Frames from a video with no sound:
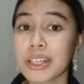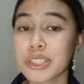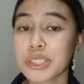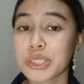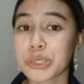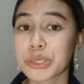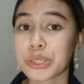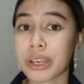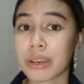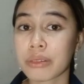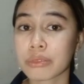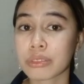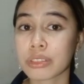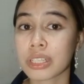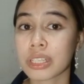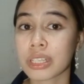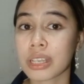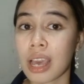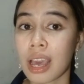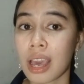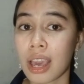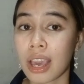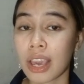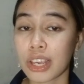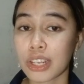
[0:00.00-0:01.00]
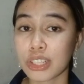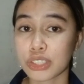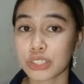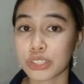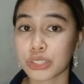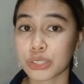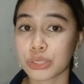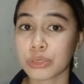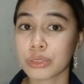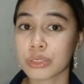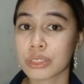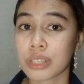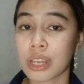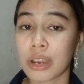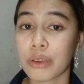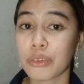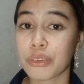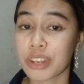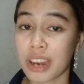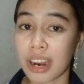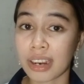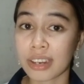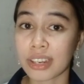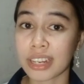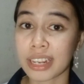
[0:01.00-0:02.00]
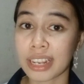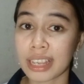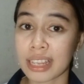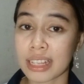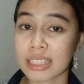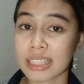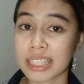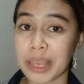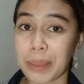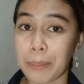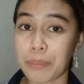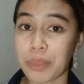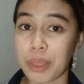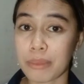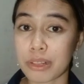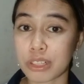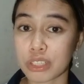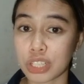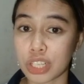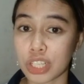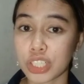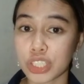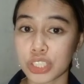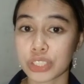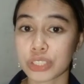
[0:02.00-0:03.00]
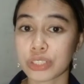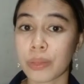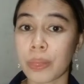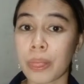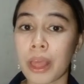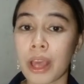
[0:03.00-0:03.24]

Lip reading: a surrounding issues regarding its implementation.